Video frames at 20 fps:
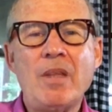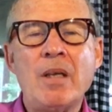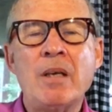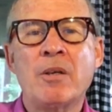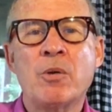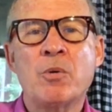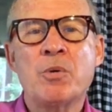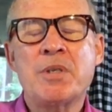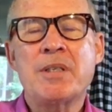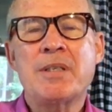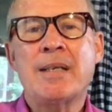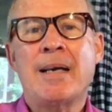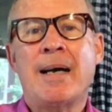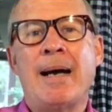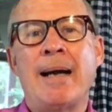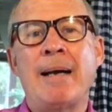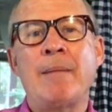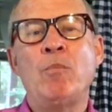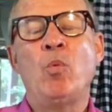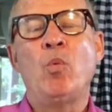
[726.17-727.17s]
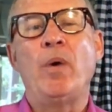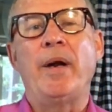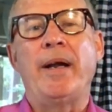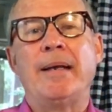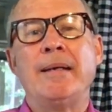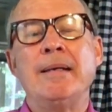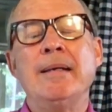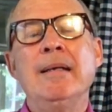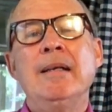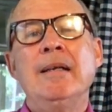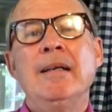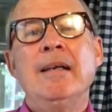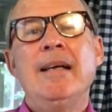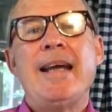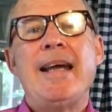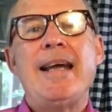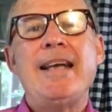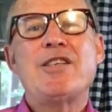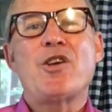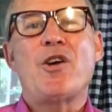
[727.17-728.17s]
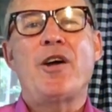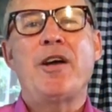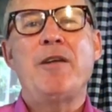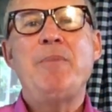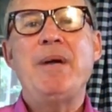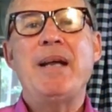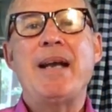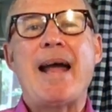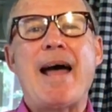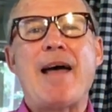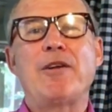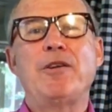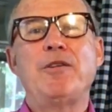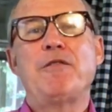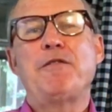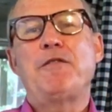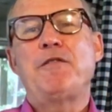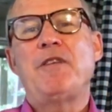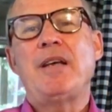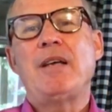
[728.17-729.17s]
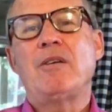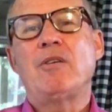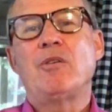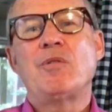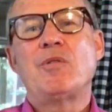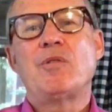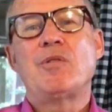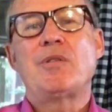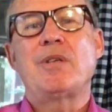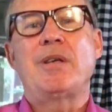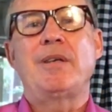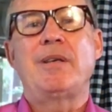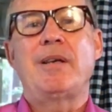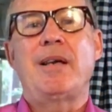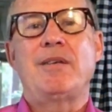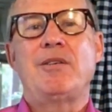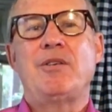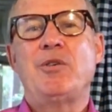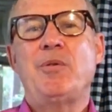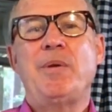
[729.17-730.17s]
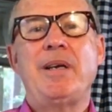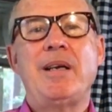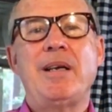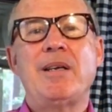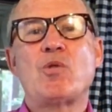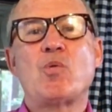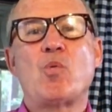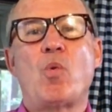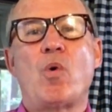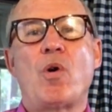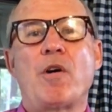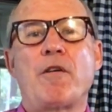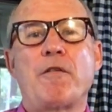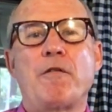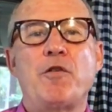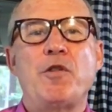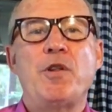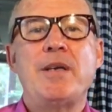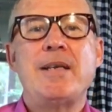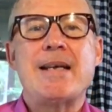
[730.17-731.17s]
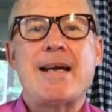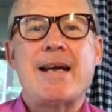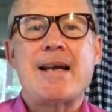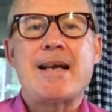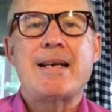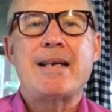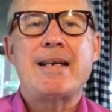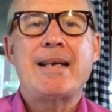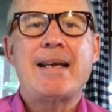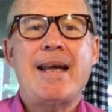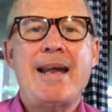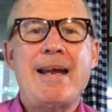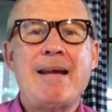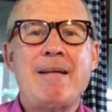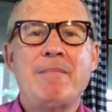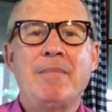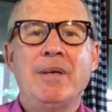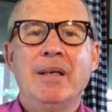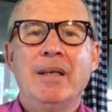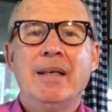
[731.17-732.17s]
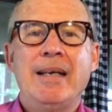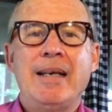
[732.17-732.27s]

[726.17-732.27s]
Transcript: there was a time when Esau had been out in the fields and, and doing his work for the day, and he came